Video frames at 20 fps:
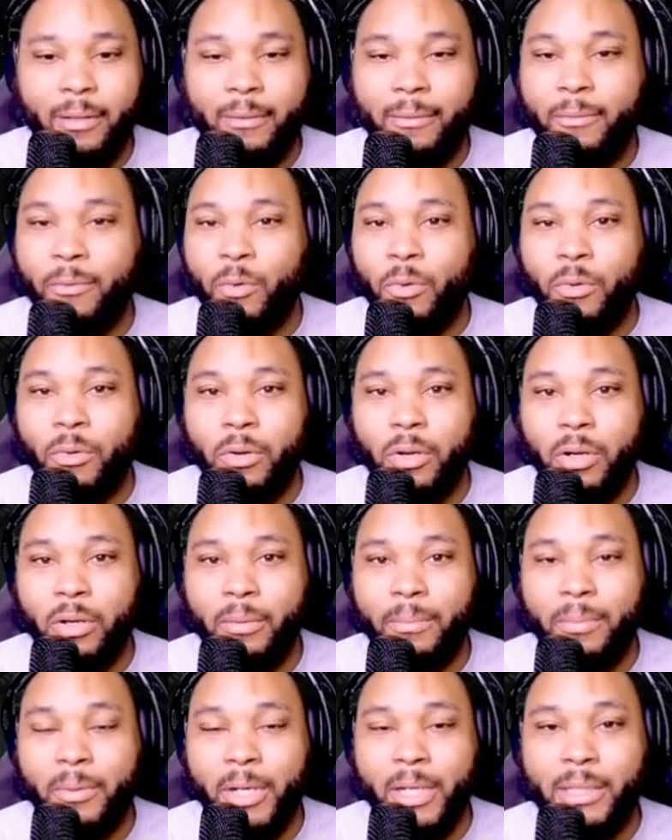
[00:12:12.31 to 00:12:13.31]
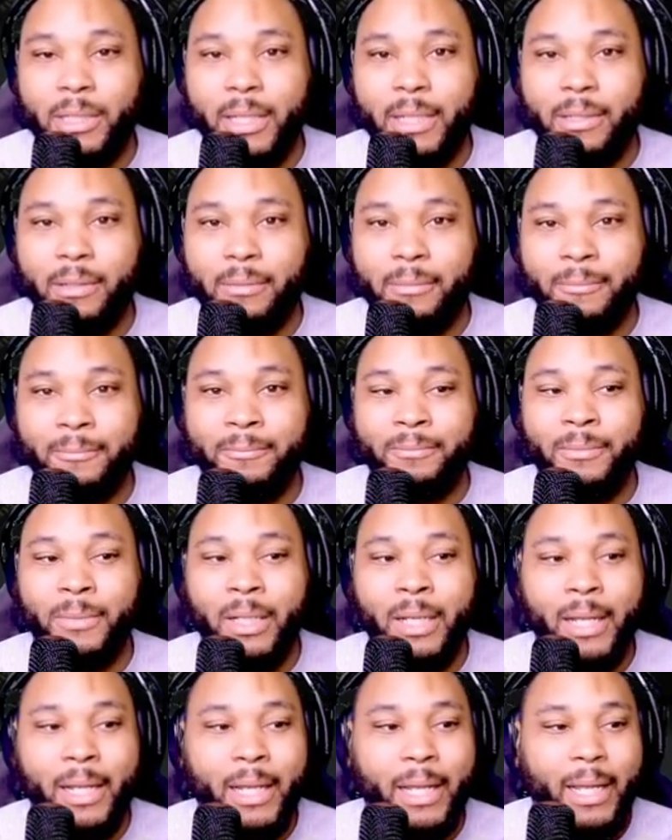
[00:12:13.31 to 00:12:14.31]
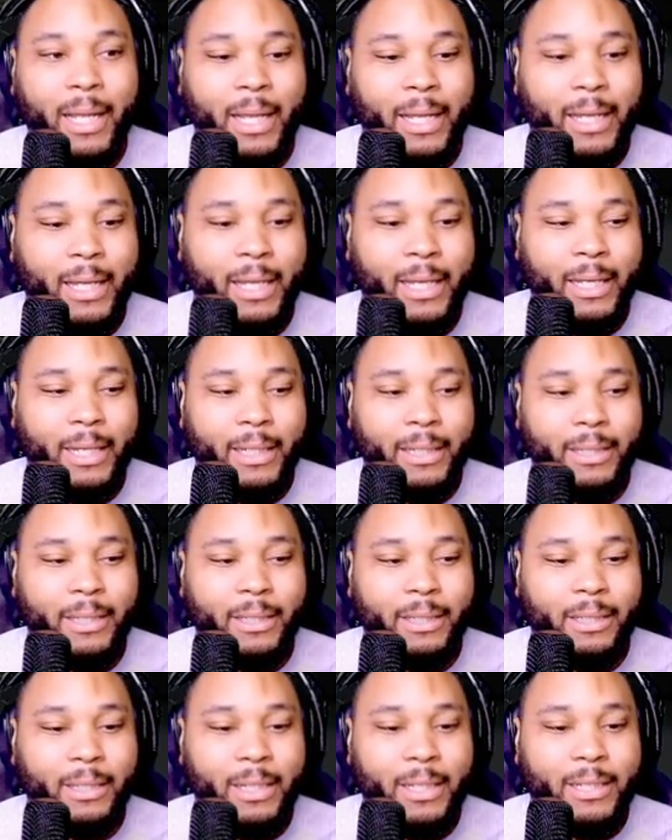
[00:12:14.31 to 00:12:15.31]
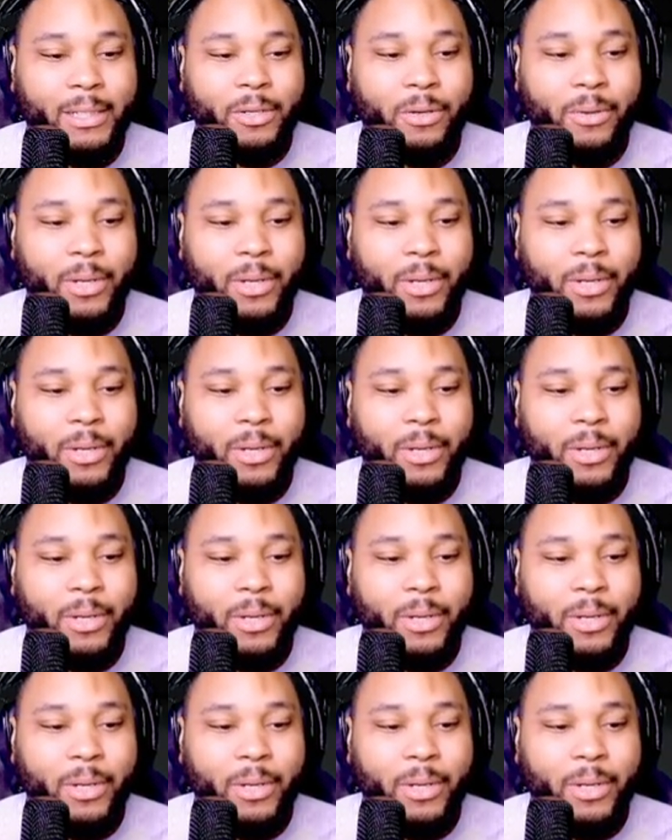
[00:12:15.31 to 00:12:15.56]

for preseason. And let's go